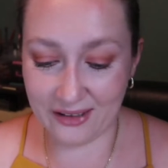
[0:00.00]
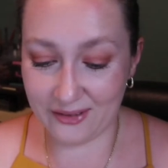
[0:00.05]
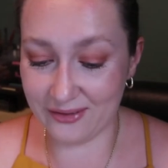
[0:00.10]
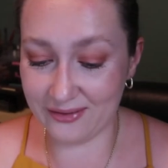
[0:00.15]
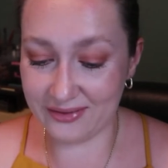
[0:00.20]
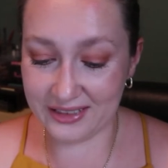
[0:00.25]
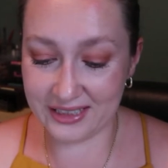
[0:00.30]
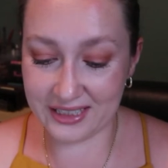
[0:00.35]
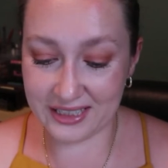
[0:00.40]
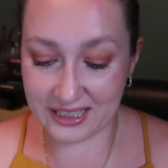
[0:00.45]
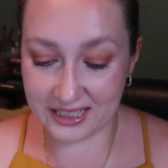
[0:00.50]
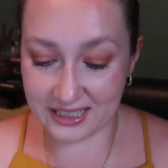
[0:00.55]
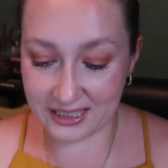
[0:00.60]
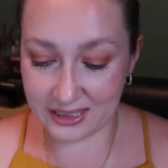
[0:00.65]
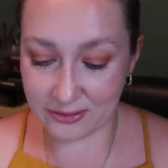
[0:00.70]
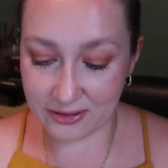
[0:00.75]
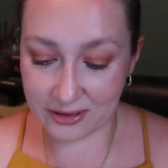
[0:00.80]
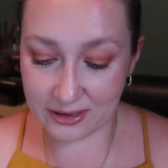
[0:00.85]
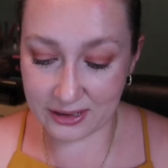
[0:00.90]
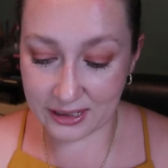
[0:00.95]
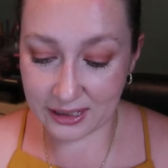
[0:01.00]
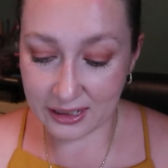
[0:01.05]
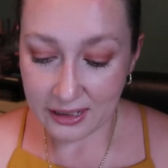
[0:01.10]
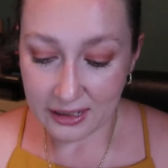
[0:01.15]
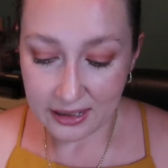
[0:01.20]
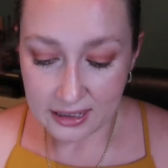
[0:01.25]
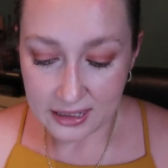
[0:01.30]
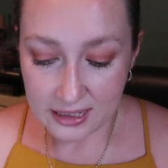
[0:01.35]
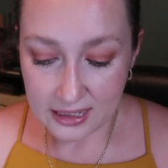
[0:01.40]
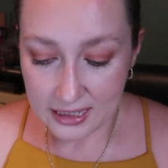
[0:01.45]
I was just really
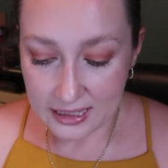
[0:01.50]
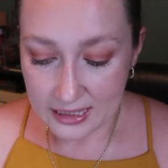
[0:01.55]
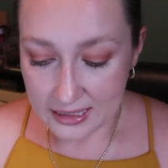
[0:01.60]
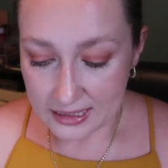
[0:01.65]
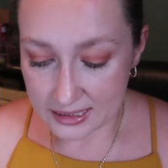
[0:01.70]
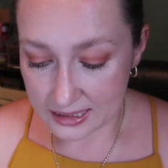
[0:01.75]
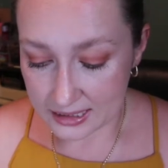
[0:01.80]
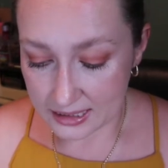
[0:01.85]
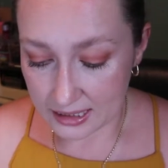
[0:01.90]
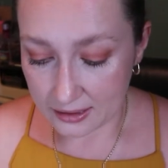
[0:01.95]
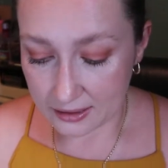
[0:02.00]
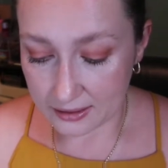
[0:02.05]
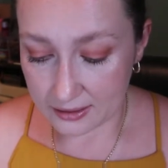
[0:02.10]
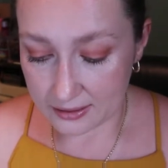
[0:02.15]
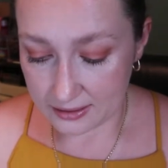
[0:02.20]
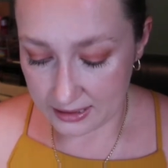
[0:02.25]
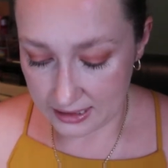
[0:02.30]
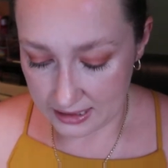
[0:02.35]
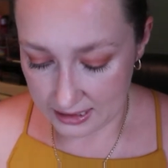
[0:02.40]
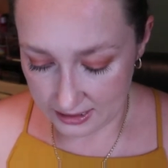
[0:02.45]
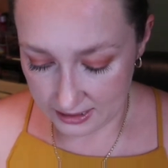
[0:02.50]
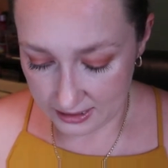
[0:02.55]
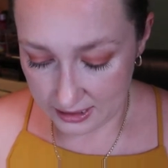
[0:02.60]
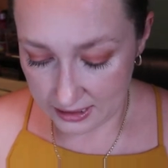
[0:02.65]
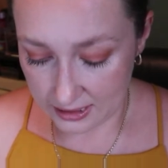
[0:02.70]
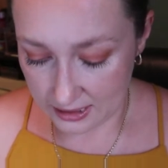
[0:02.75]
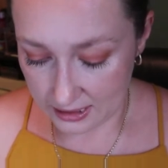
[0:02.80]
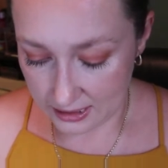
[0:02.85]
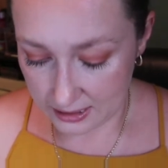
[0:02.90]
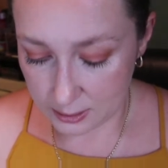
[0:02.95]
sucked
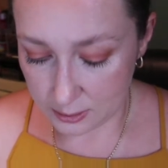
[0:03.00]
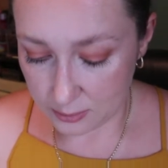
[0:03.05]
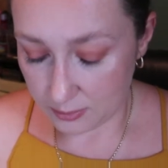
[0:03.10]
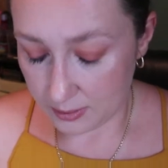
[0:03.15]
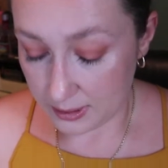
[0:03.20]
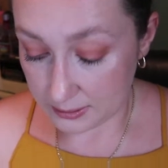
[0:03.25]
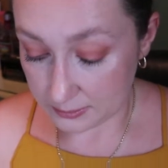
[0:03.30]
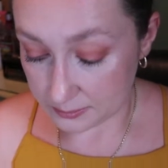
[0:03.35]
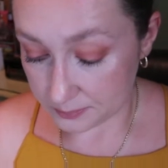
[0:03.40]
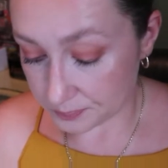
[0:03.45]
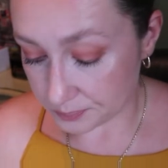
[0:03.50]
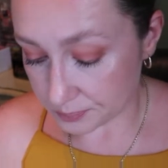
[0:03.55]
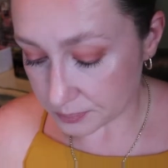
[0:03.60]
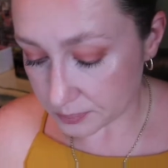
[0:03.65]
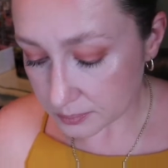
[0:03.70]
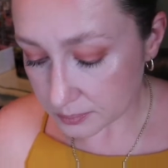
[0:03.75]
into this one